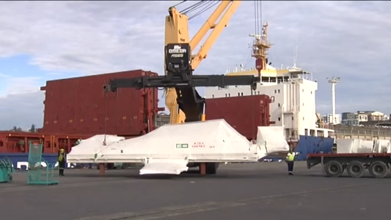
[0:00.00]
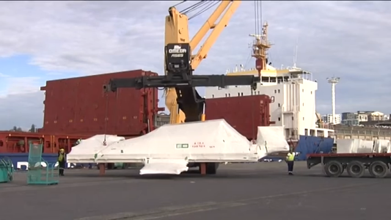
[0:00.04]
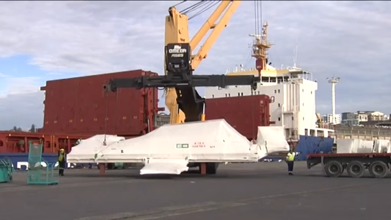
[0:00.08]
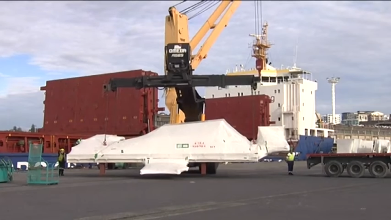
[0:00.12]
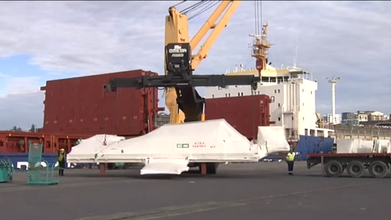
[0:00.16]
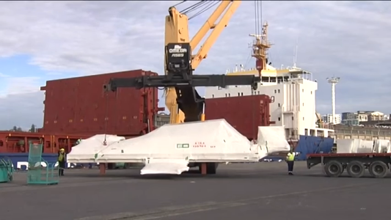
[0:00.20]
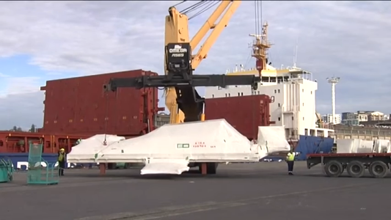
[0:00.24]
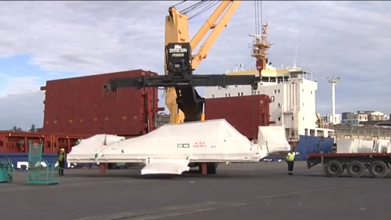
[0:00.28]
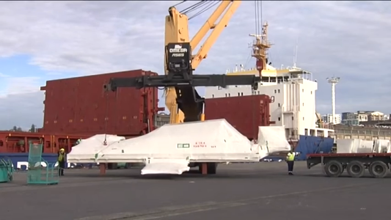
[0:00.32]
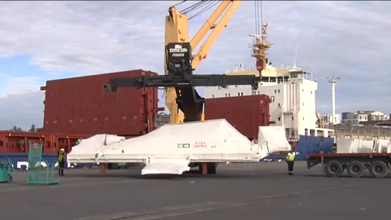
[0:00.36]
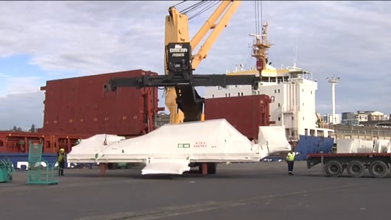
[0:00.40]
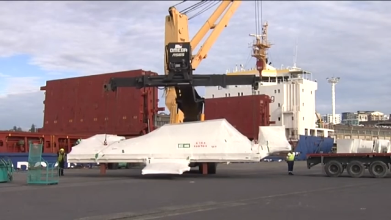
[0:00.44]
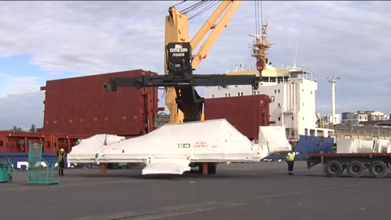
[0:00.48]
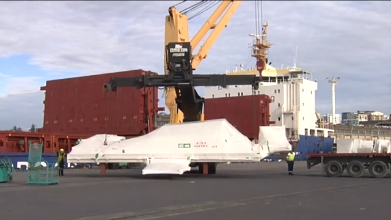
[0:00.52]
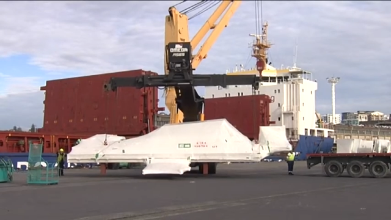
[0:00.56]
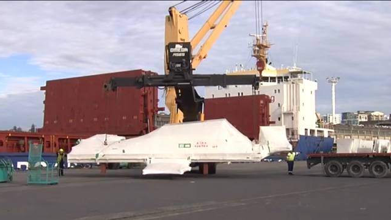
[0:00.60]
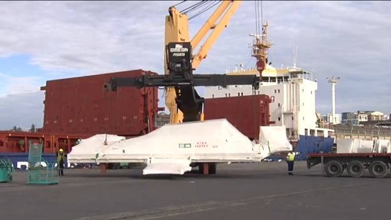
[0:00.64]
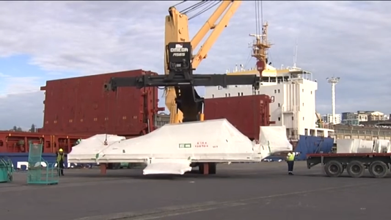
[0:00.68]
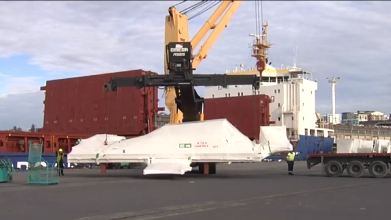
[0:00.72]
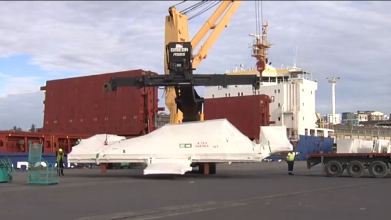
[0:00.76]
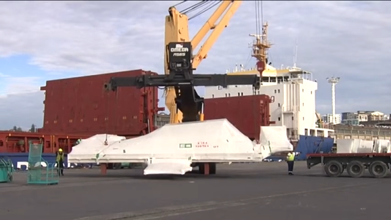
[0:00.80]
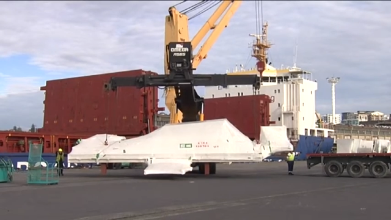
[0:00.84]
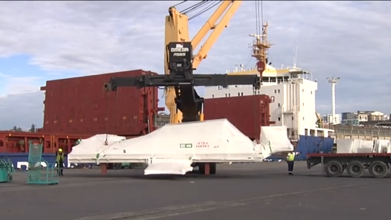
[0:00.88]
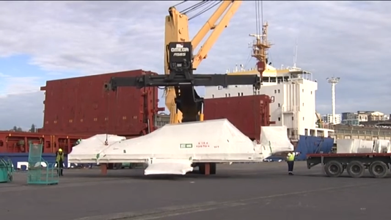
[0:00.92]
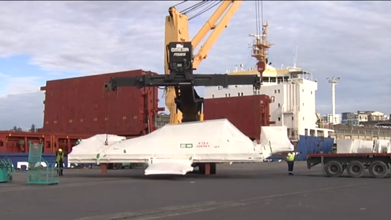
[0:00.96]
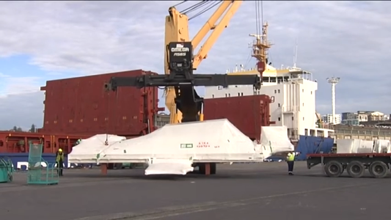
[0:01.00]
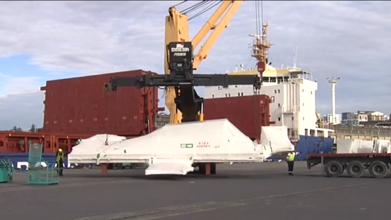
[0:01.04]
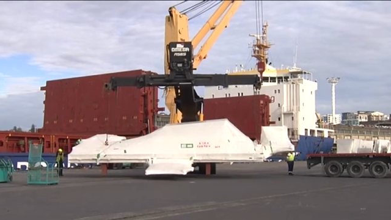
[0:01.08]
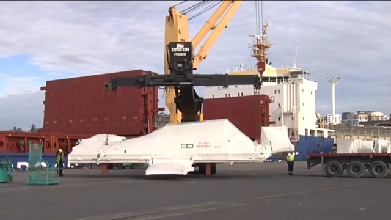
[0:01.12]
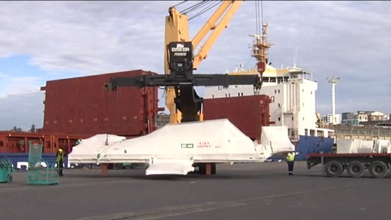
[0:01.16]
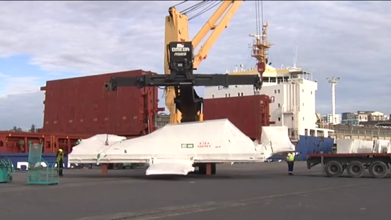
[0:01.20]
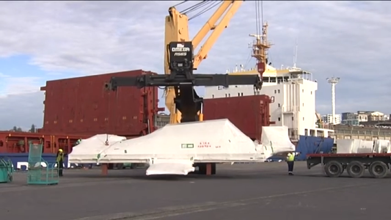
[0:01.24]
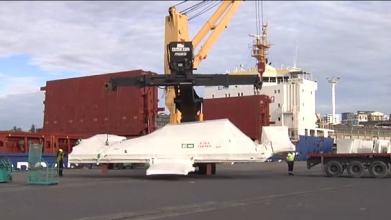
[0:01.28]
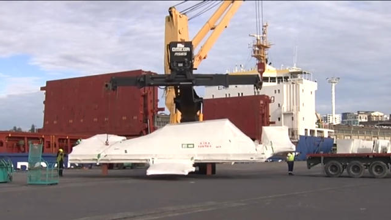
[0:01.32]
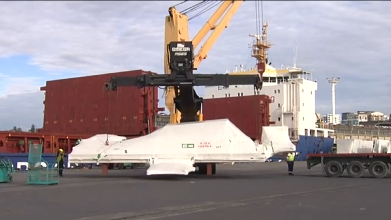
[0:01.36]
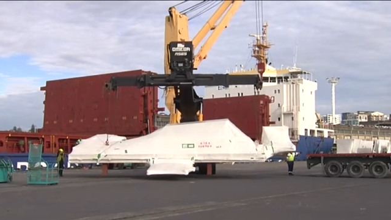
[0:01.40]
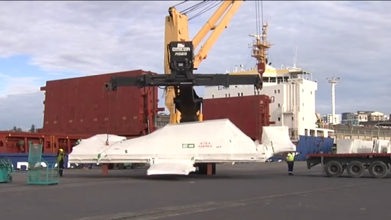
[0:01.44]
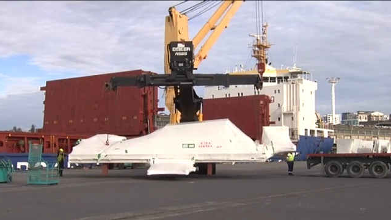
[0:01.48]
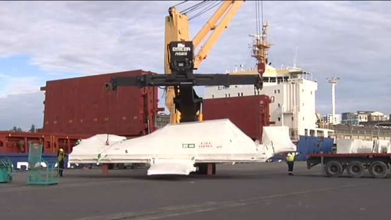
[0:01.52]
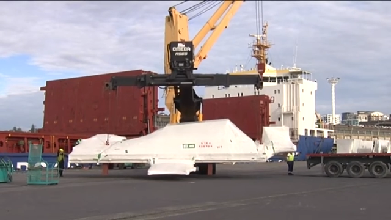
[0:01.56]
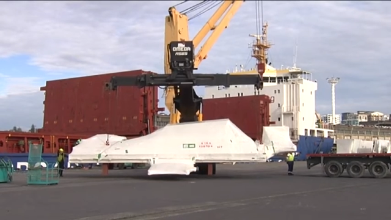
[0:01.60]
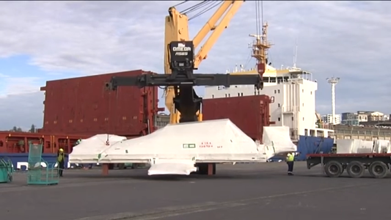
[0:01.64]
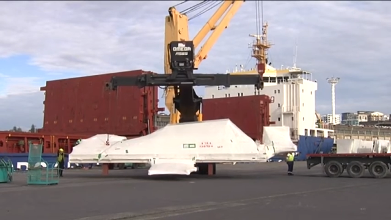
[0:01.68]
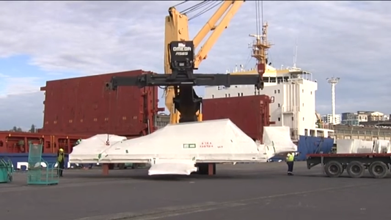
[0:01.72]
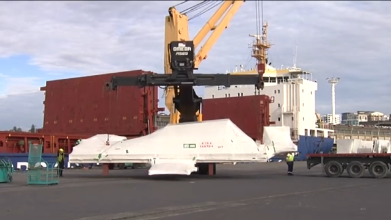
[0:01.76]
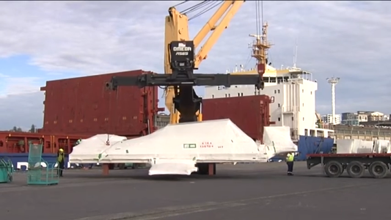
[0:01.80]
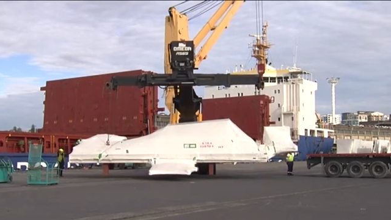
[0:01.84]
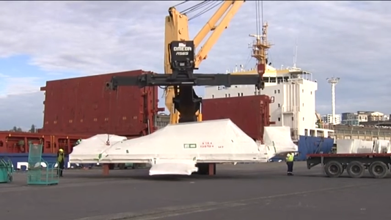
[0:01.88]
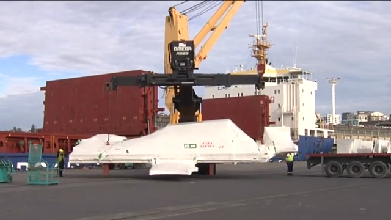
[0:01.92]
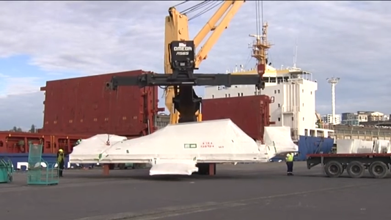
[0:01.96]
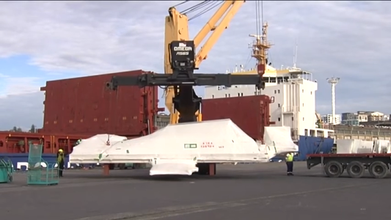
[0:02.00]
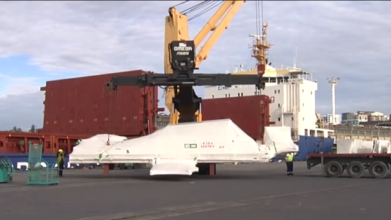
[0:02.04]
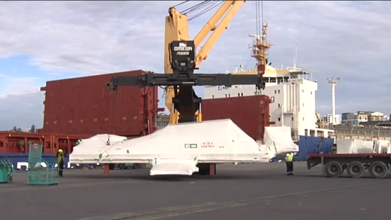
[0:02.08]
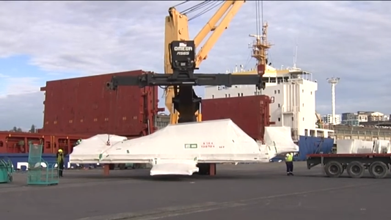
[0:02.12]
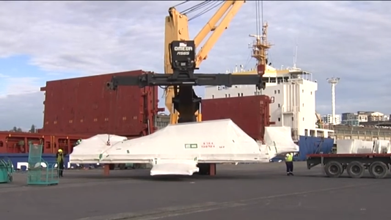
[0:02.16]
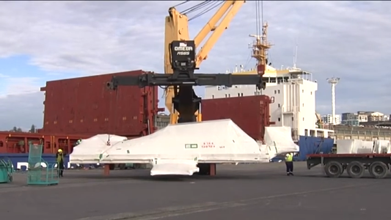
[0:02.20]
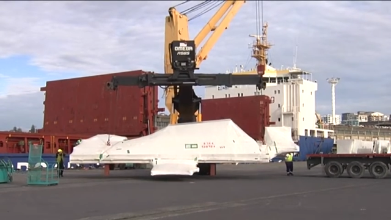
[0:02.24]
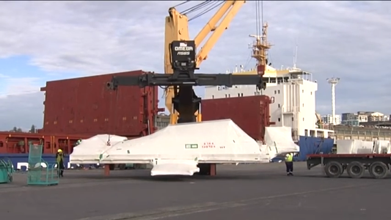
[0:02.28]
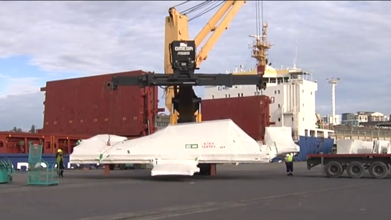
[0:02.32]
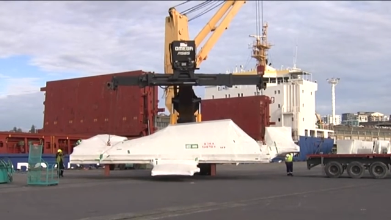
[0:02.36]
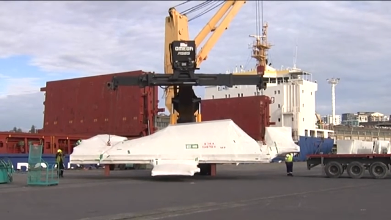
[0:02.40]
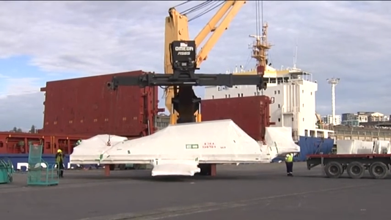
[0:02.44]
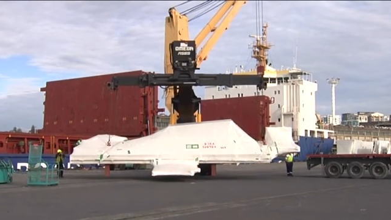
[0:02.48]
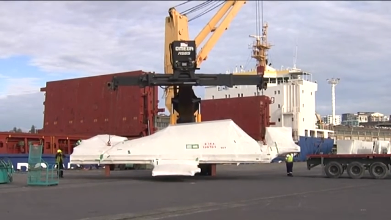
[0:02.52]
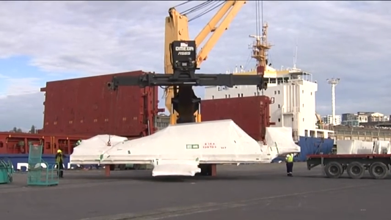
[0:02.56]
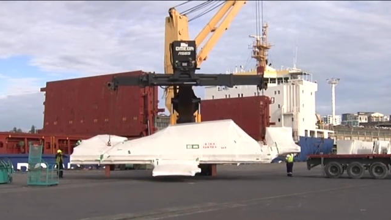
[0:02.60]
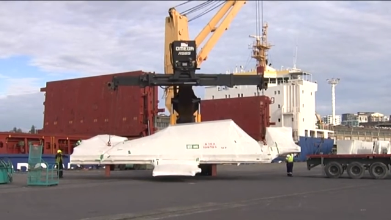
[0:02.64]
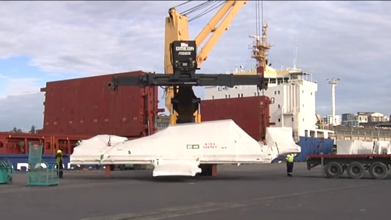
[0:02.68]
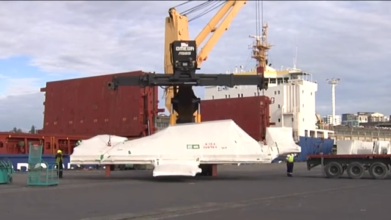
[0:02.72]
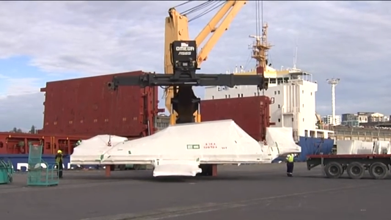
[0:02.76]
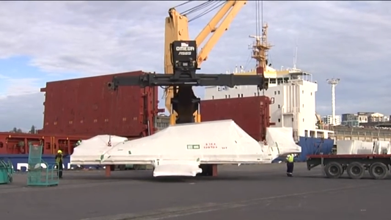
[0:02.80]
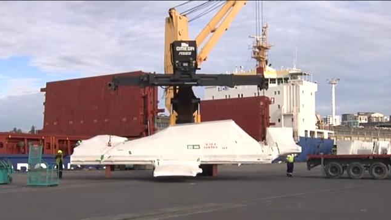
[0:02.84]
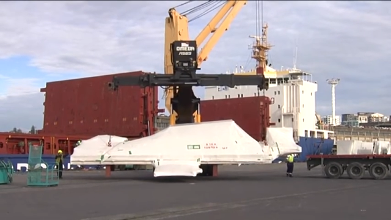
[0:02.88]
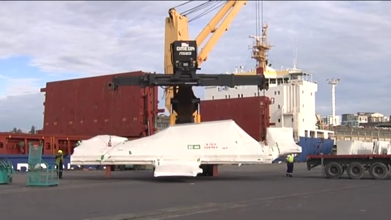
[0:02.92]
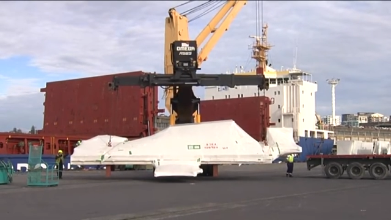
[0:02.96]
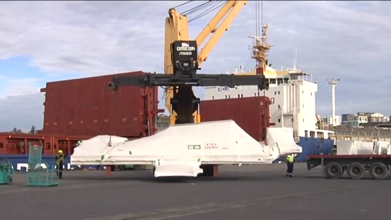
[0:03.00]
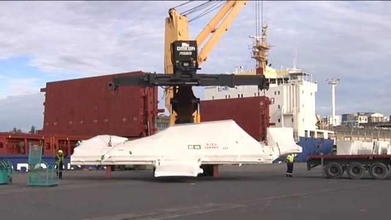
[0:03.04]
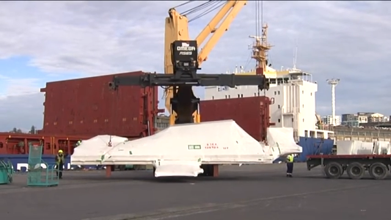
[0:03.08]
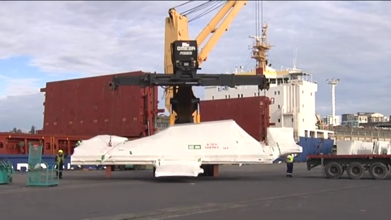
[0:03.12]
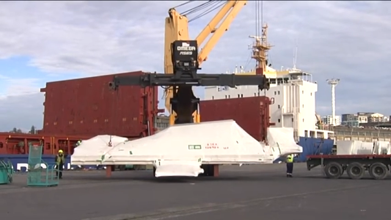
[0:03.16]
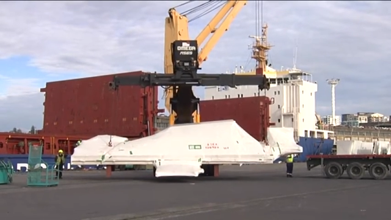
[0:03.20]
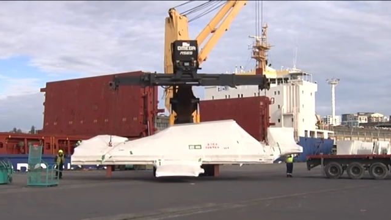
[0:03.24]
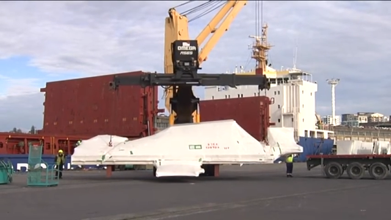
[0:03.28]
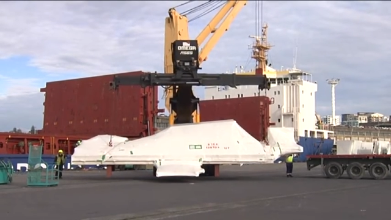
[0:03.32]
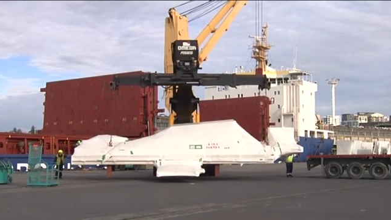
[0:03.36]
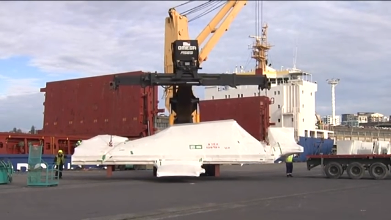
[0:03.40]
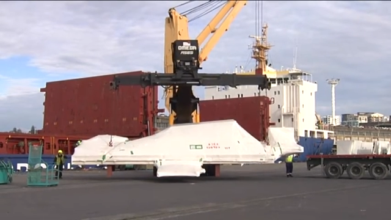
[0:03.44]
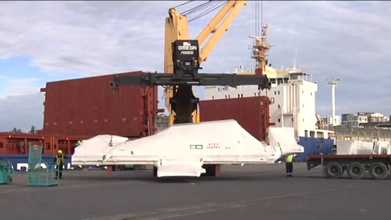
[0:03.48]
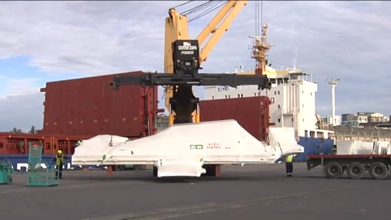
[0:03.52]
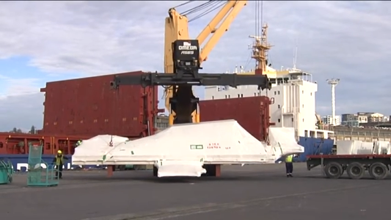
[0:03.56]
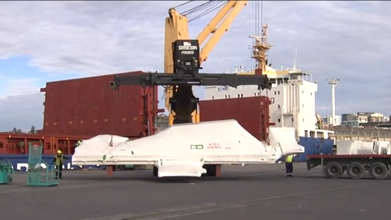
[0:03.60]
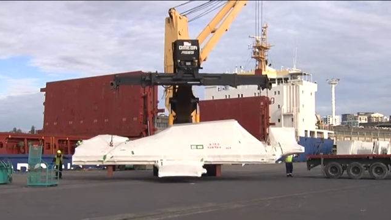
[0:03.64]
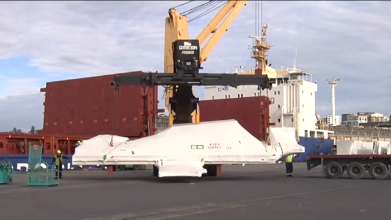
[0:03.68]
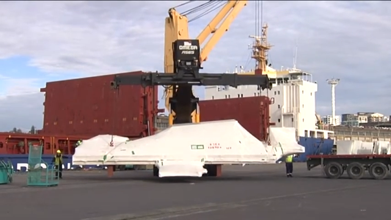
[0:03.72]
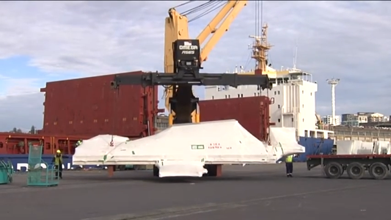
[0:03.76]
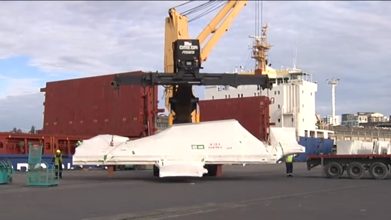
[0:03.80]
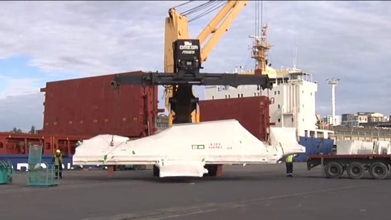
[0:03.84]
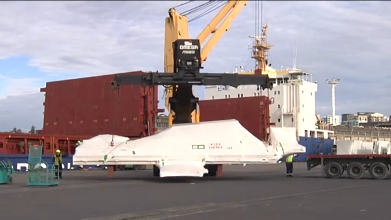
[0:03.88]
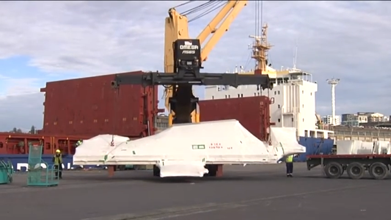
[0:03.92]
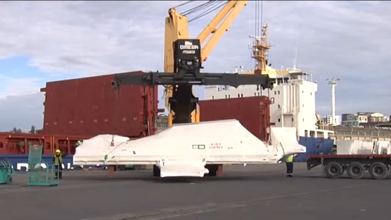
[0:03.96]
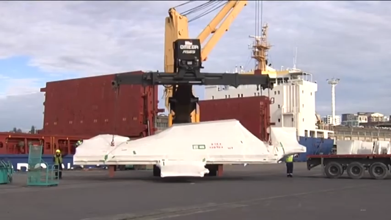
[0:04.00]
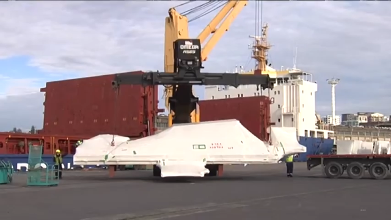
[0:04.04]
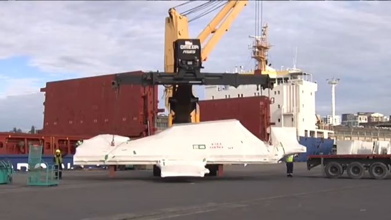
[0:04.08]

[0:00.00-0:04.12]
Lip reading: [unreadable: no face in view]